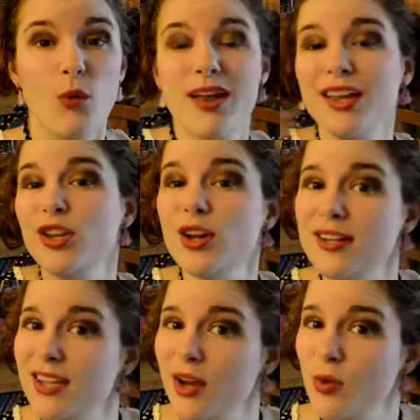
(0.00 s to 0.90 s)
Well, it looks
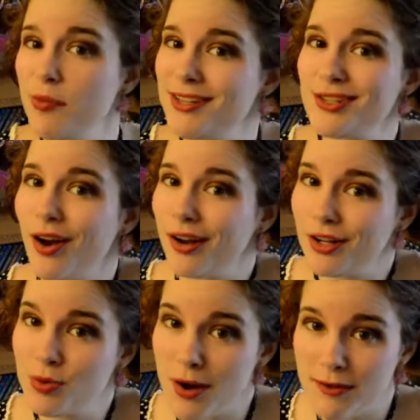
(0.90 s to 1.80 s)
like we'll be starting
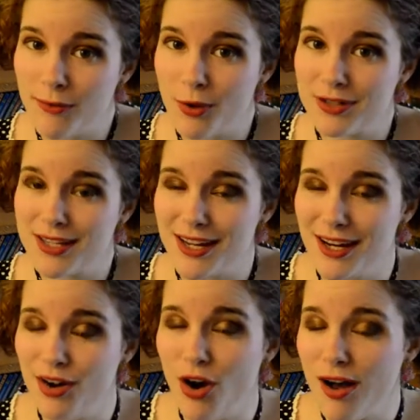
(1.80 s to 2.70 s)

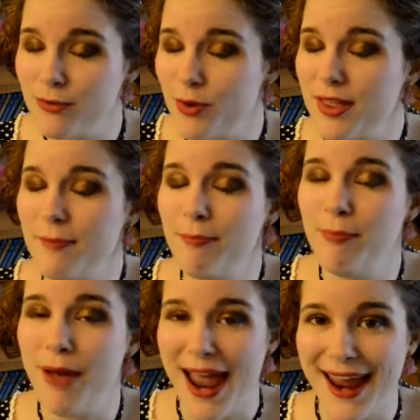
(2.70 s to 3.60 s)
2014 off with a
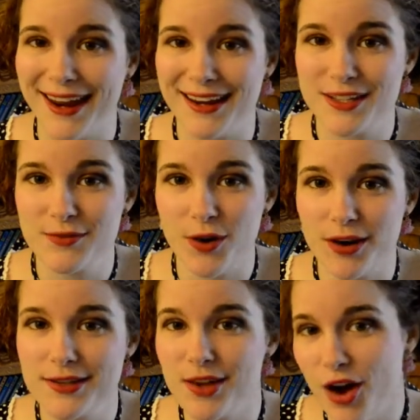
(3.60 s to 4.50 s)
bang as far
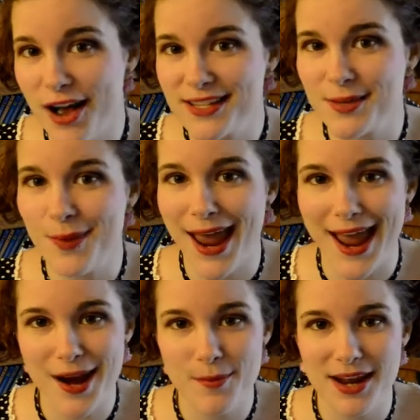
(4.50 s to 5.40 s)
as awesome
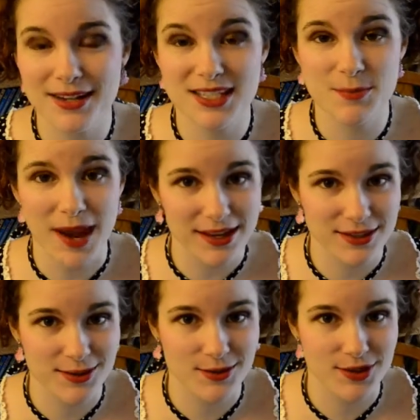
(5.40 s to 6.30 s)
animated
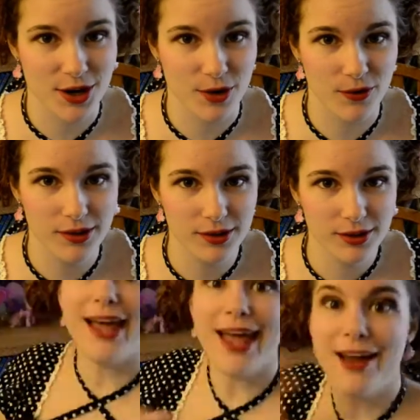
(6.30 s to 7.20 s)
spectacles go.
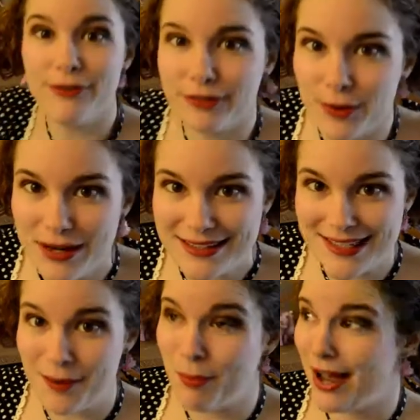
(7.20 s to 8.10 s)
Everyone's in
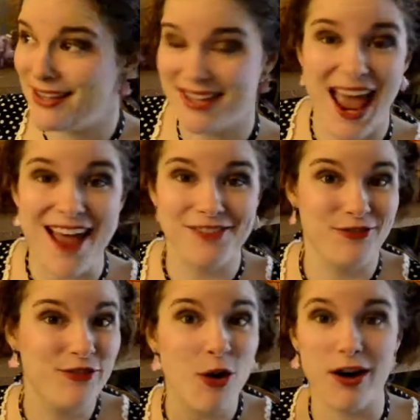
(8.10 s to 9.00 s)
a buzz, and
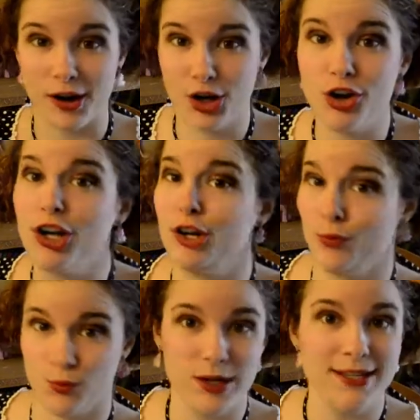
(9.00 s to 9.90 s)
for good
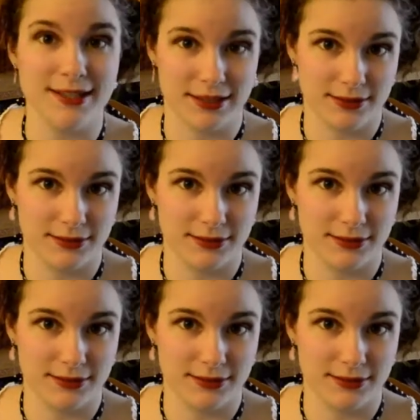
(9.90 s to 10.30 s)
reason.